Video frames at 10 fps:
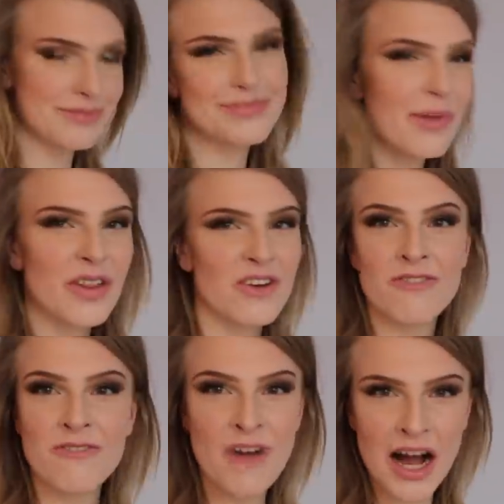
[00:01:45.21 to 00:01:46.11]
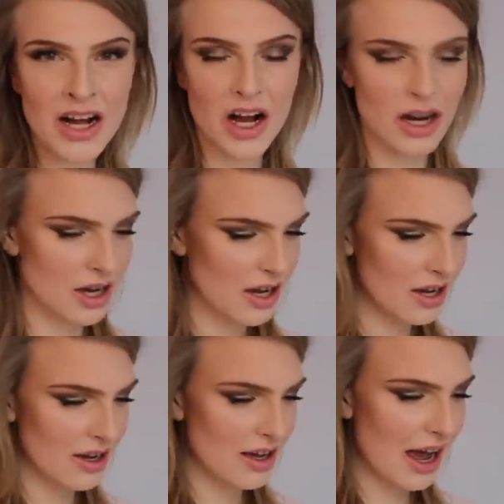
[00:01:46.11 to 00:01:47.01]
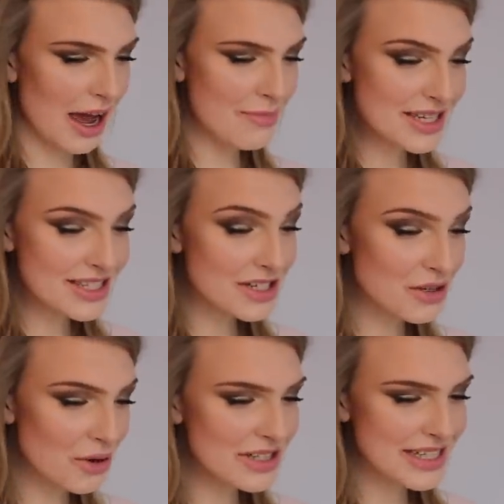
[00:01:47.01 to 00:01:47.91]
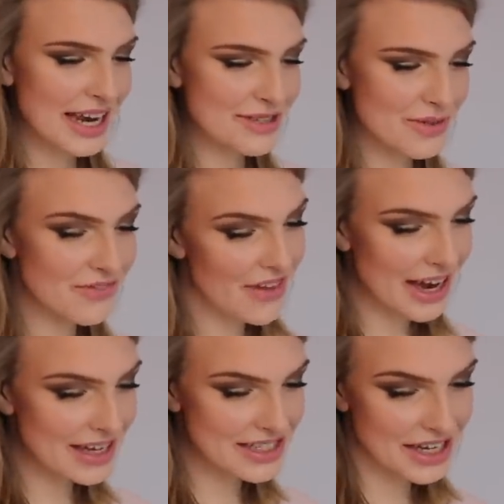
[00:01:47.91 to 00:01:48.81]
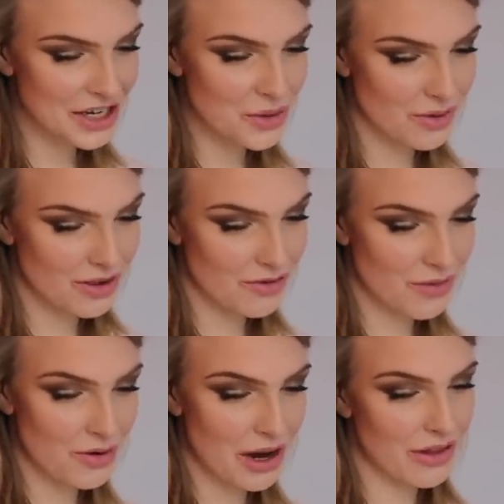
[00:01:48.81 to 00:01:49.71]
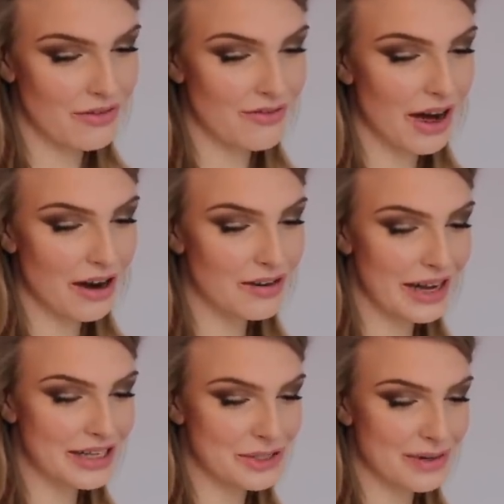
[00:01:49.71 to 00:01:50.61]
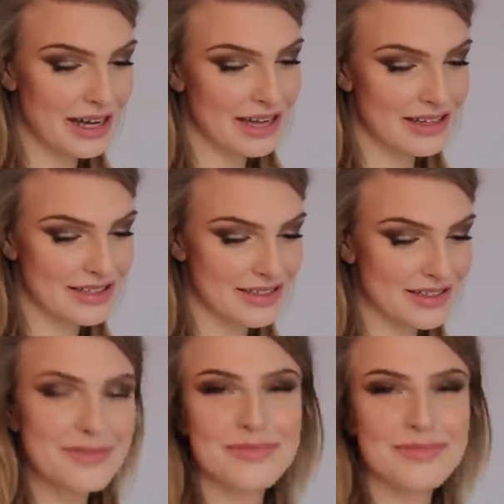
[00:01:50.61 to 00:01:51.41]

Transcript: Mother I miss the good old days when faggots like you were thrown on the fire like twigs.